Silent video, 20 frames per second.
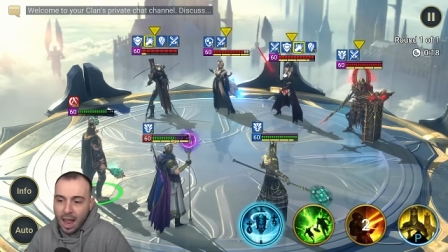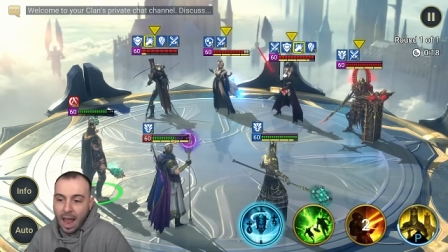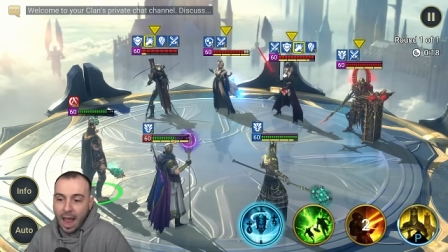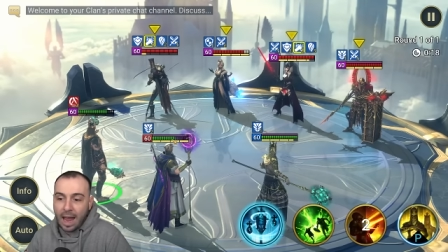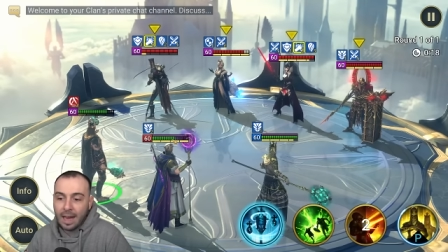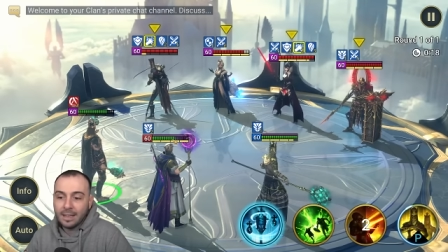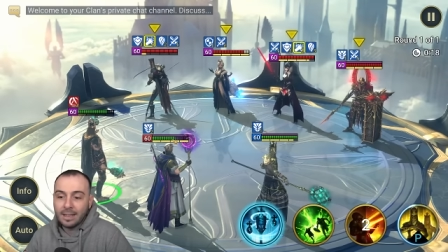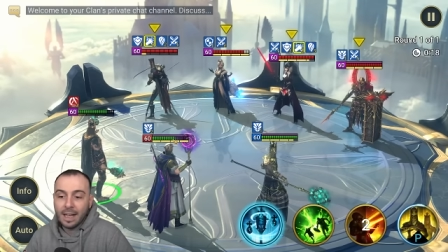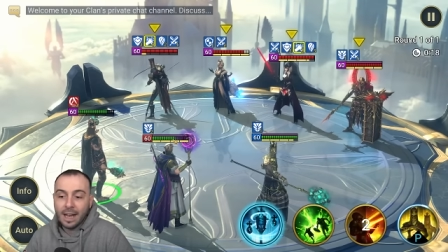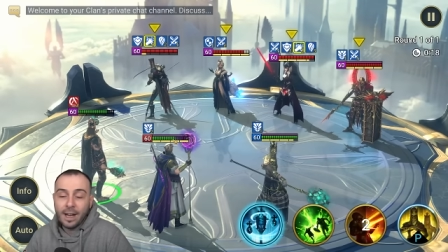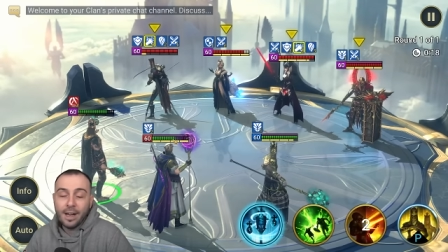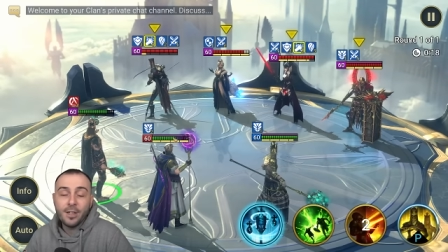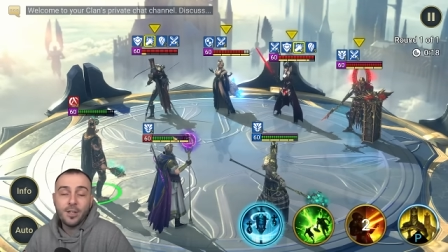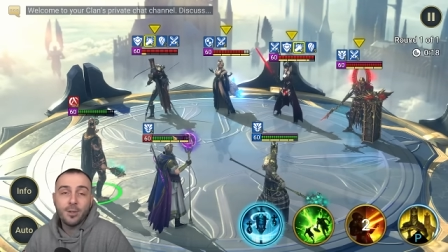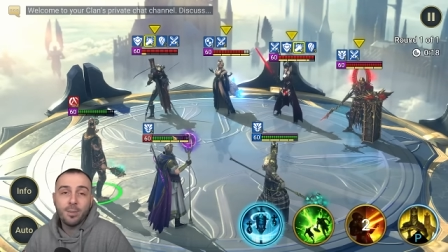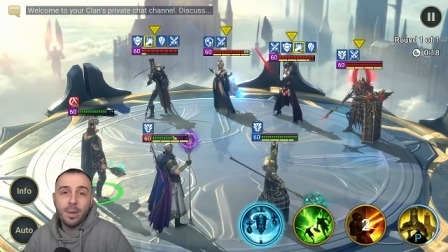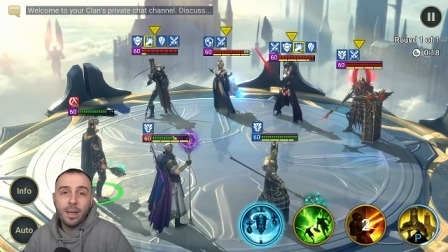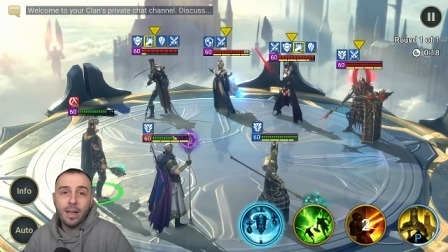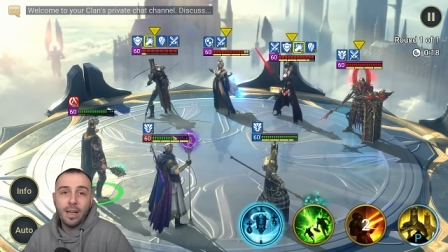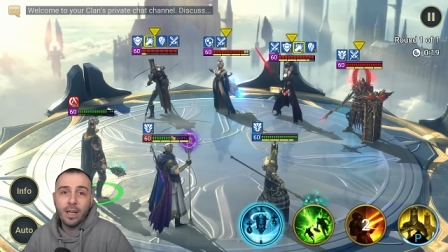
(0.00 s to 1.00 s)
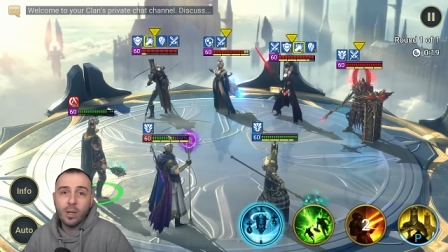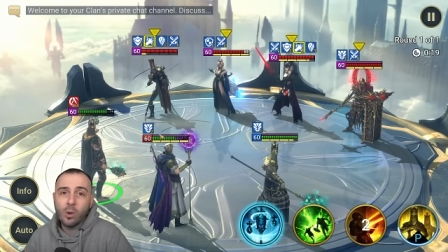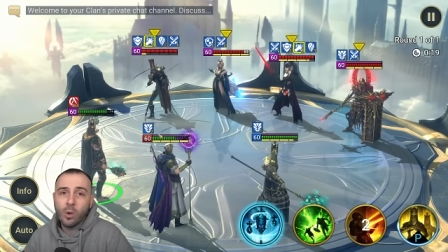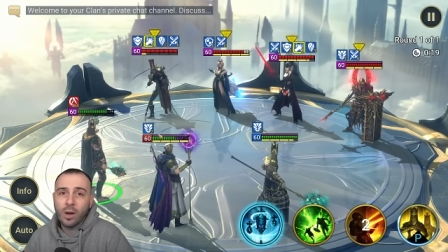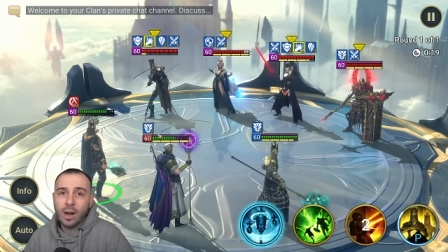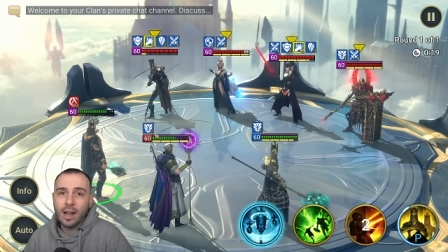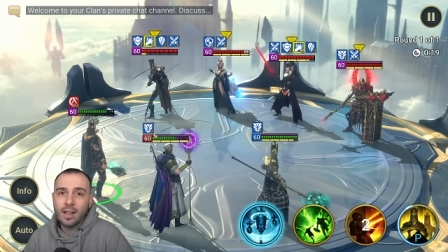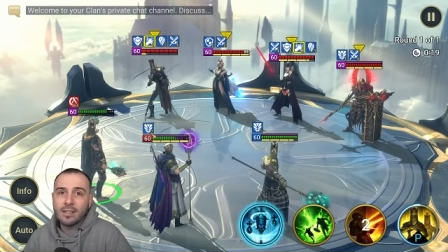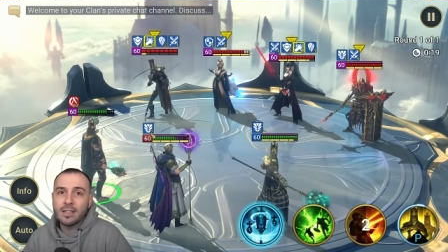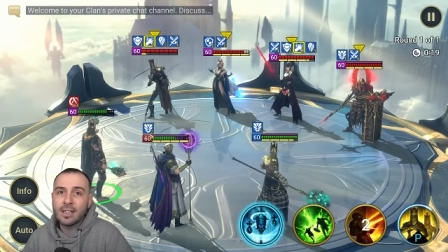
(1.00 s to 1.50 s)
and the HP
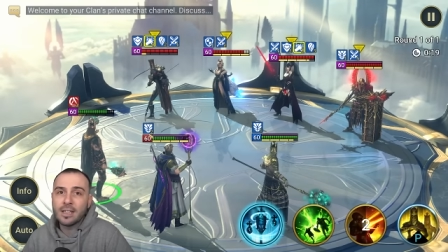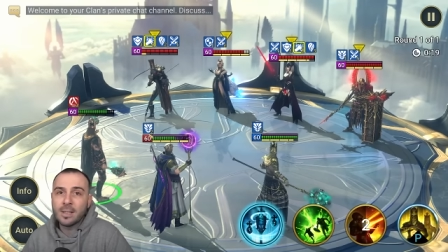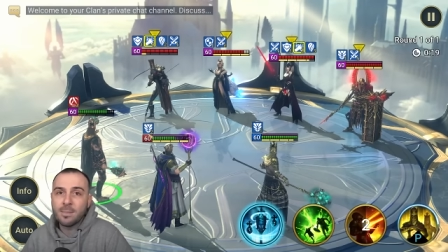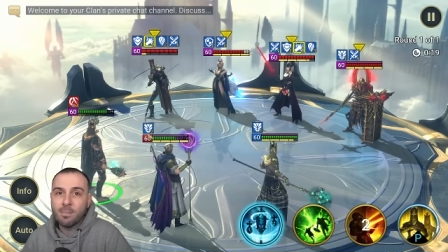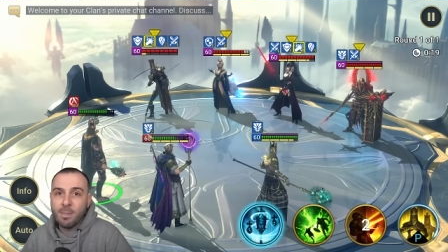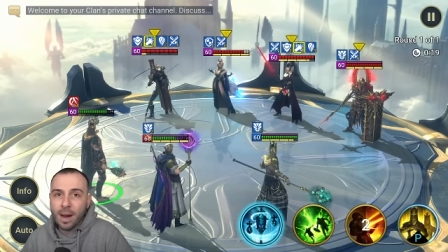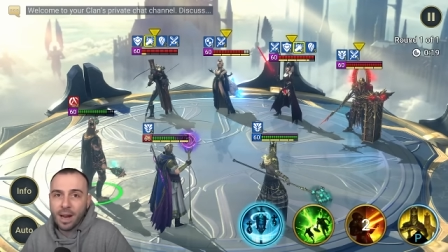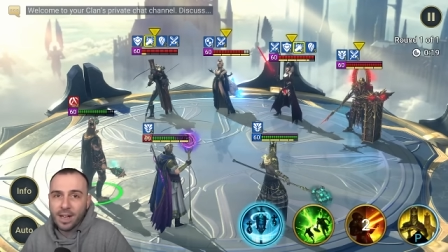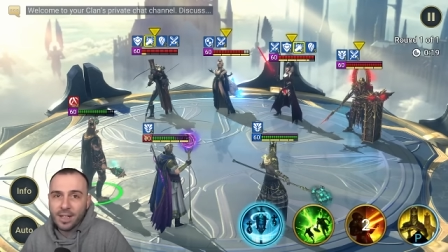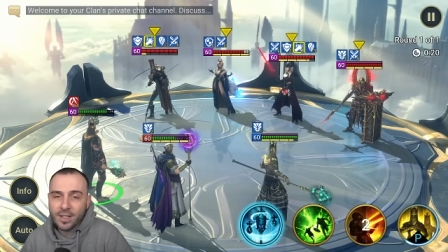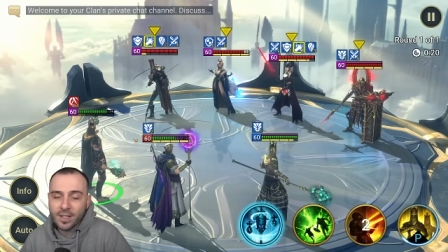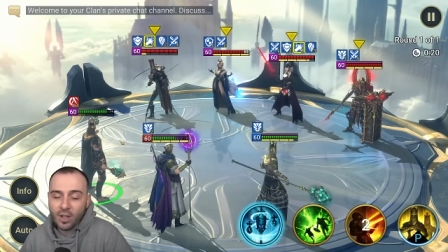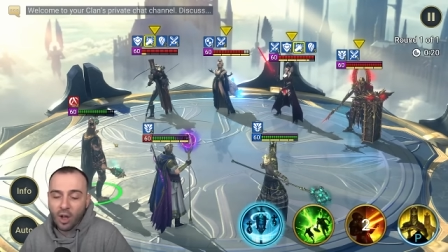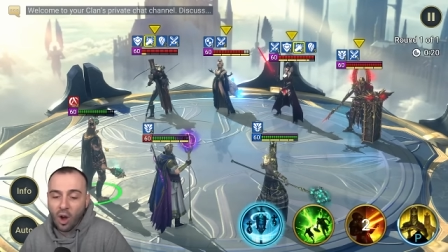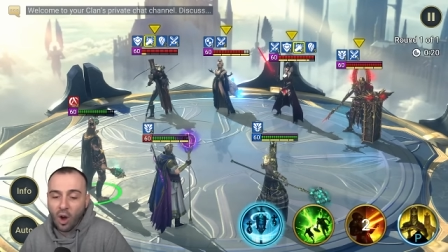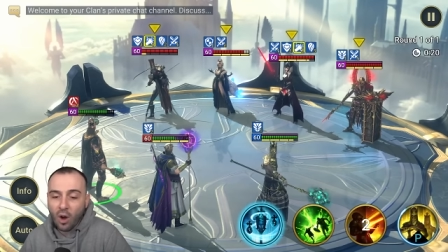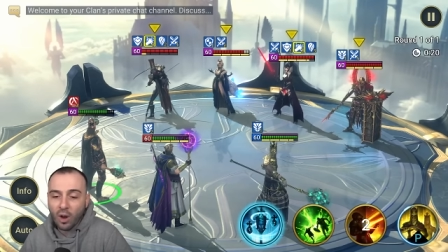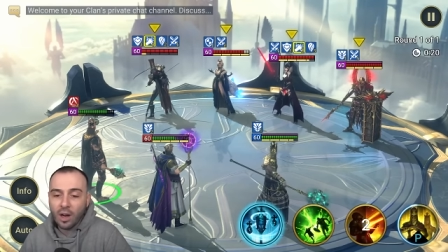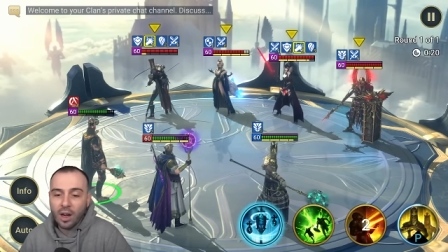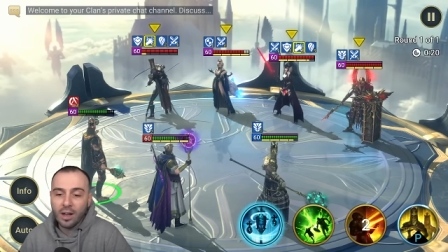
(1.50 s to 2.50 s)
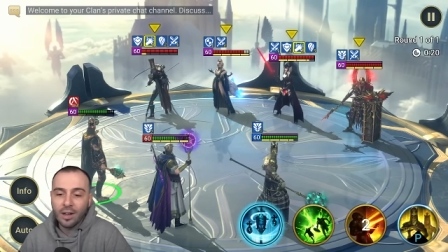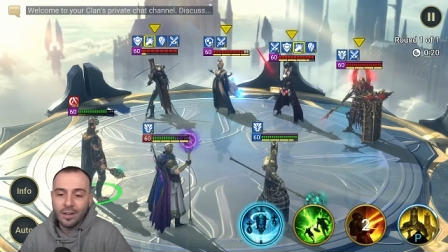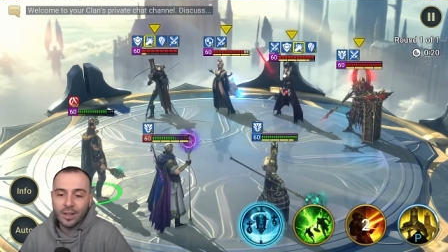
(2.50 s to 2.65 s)
equalizes based on